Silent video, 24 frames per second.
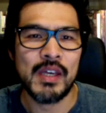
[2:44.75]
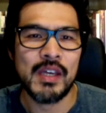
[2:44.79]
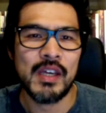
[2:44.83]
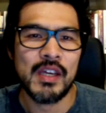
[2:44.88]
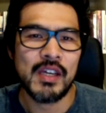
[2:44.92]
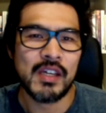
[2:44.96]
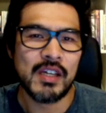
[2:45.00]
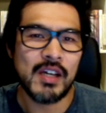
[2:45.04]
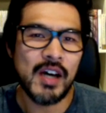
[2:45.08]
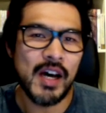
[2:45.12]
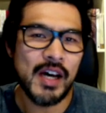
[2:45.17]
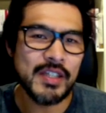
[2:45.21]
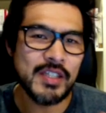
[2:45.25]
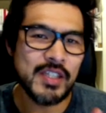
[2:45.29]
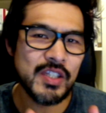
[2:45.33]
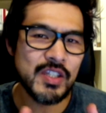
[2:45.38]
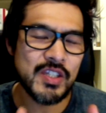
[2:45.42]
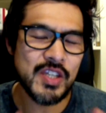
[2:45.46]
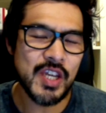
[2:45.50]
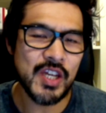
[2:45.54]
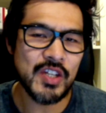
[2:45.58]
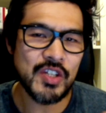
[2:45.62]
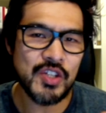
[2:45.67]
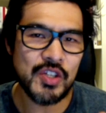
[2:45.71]
God's
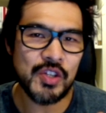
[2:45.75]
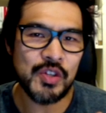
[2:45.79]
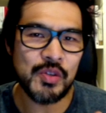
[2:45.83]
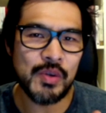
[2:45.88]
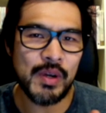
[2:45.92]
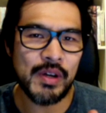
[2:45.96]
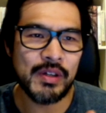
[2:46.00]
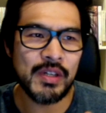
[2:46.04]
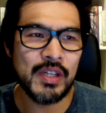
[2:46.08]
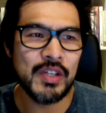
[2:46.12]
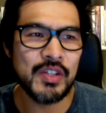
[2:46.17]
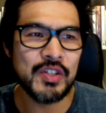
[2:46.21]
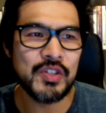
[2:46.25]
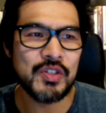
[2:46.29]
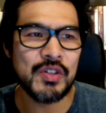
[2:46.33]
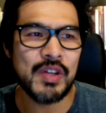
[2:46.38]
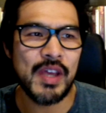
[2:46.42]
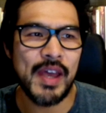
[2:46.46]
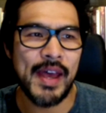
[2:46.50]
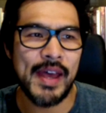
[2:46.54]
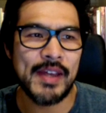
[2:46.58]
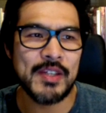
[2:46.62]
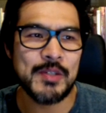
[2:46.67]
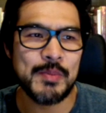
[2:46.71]
intention throughout history
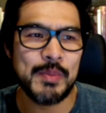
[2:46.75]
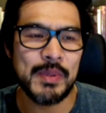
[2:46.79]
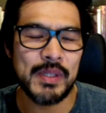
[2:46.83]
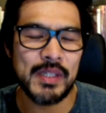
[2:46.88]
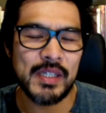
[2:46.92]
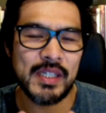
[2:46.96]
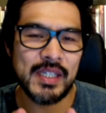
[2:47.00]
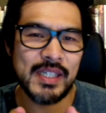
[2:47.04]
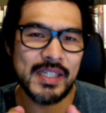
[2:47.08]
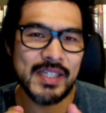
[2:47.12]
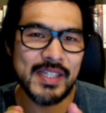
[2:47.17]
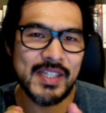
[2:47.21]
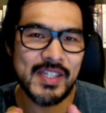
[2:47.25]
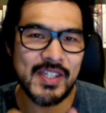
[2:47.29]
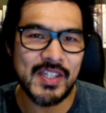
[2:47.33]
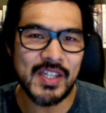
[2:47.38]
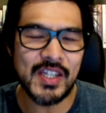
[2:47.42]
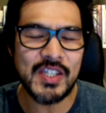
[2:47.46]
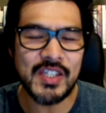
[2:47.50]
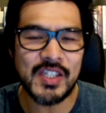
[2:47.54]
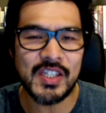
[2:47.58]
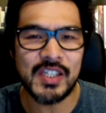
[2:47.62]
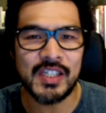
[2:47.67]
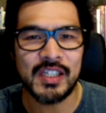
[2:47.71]
has been
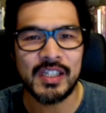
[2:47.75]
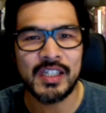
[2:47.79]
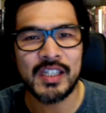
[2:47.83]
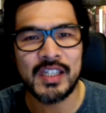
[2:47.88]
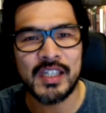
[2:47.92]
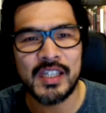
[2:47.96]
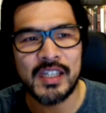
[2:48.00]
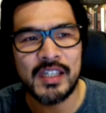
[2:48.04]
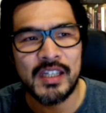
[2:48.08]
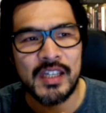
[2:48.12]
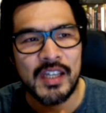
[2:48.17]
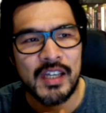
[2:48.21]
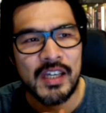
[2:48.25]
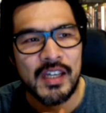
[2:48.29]
consistently